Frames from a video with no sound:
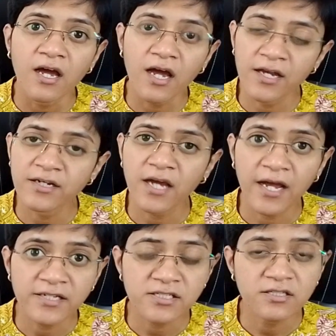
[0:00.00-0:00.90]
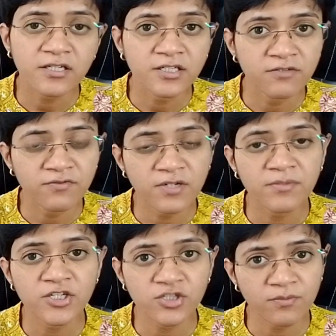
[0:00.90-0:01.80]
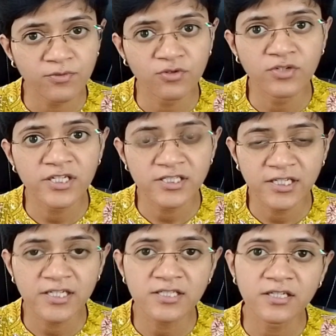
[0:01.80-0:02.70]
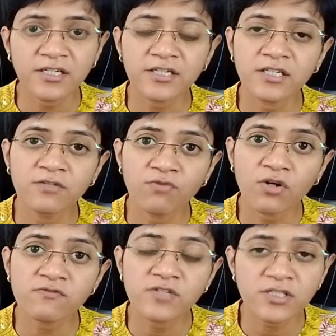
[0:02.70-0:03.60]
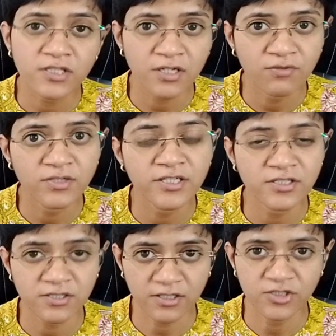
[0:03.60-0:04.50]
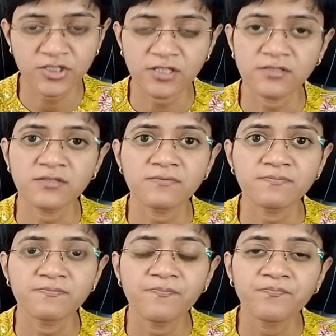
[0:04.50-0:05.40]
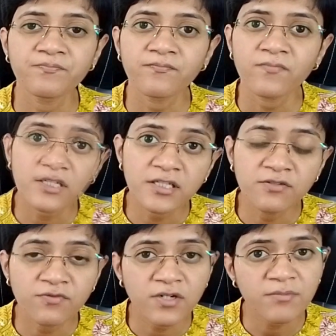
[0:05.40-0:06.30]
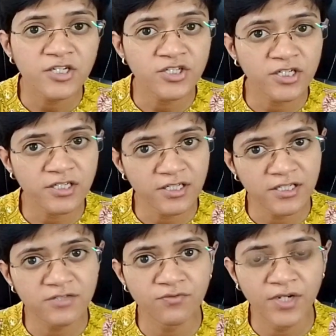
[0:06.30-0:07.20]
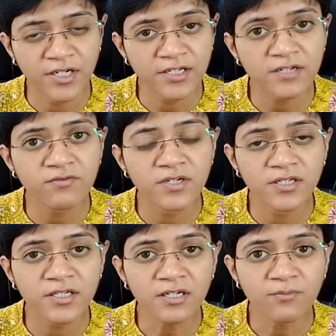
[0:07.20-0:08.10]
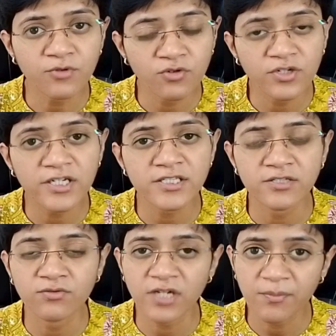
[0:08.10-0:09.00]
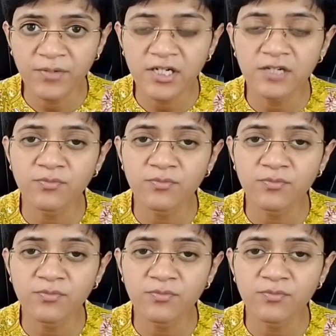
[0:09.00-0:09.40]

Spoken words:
And as the inflammation progresses, it involves the surrounding structures. The inflammation is very progressive, rapidly